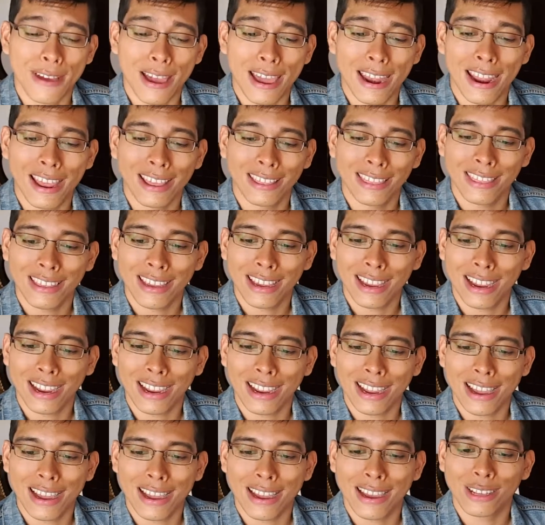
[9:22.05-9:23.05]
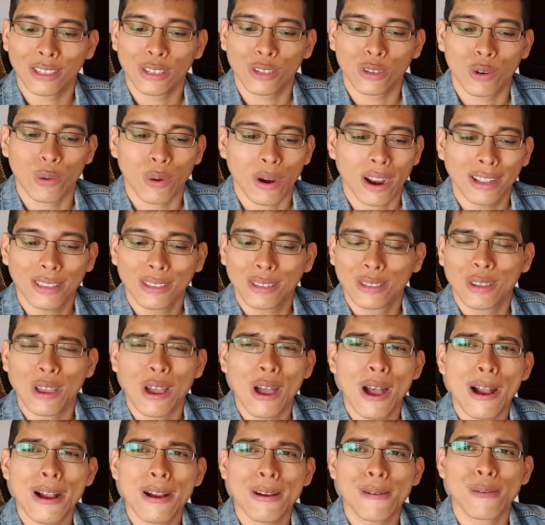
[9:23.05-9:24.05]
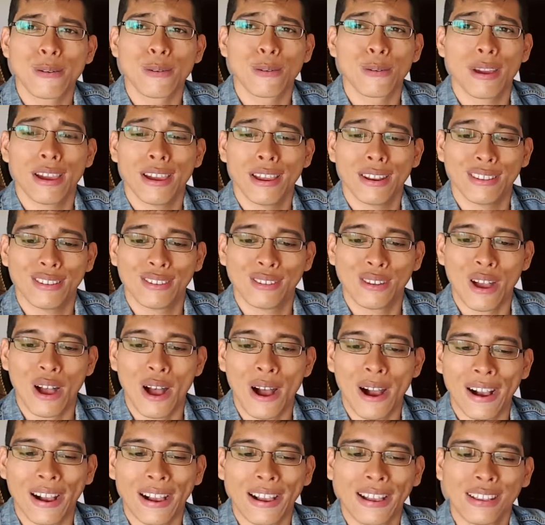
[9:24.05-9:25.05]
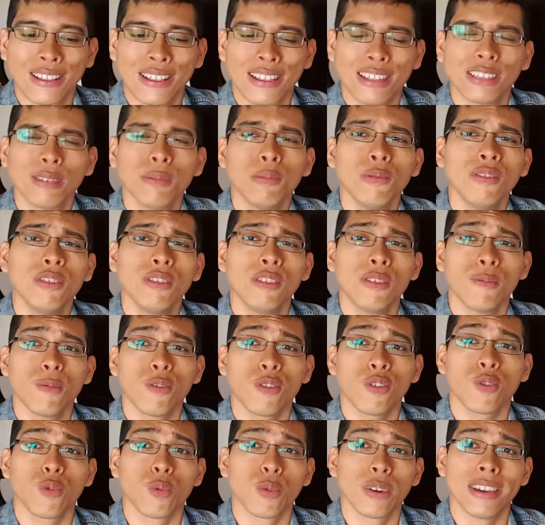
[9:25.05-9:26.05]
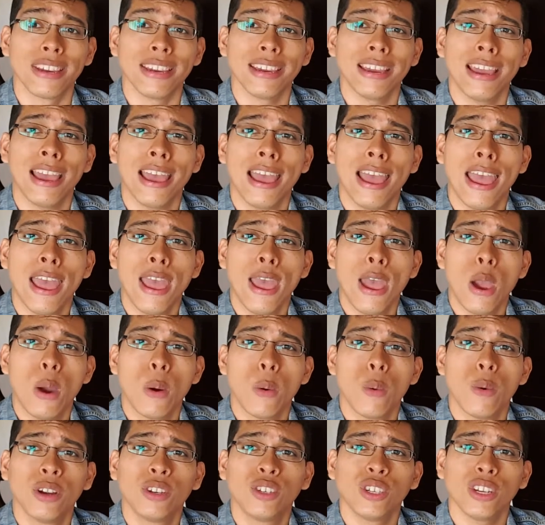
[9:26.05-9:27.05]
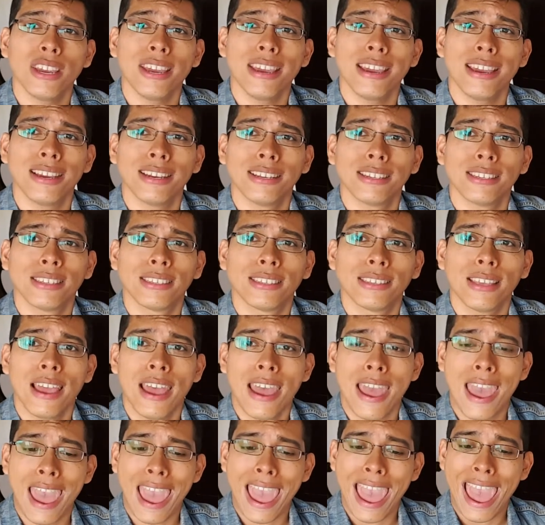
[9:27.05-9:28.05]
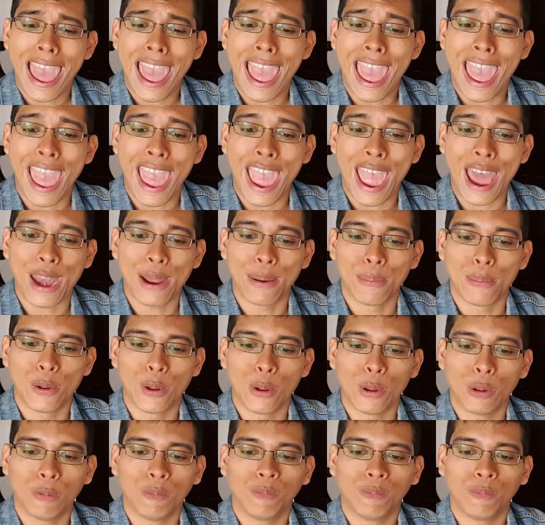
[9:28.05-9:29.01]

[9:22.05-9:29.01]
And I think it's a great song. Great song. Let's move into number three, which is Animal.